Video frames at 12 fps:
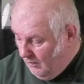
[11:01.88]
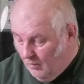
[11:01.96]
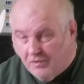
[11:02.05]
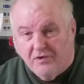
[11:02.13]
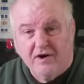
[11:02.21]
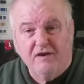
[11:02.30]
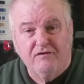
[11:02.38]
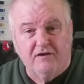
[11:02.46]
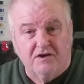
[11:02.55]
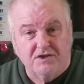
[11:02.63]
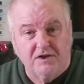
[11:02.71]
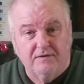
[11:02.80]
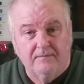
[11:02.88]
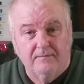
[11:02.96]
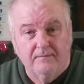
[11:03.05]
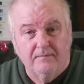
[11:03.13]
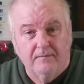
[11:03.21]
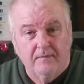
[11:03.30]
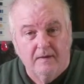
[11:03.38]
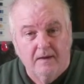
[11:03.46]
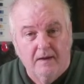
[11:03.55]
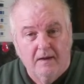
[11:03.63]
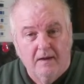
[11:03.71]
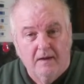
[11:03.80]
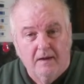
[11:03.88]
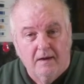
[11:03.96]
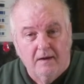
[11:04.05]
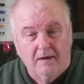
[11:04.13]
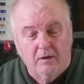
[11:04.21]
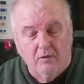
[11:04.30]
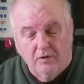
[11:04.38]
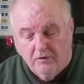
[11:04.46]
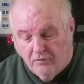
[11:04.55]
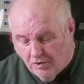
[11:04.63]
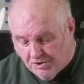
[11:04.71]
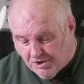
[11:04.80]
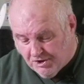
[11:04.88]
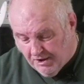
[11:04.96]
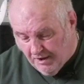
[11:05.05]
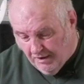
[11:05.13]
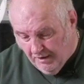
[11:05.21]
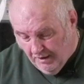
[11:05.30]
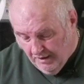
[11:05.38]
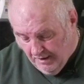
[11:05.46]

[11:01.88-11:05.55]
with the rifles. Now, you've all seen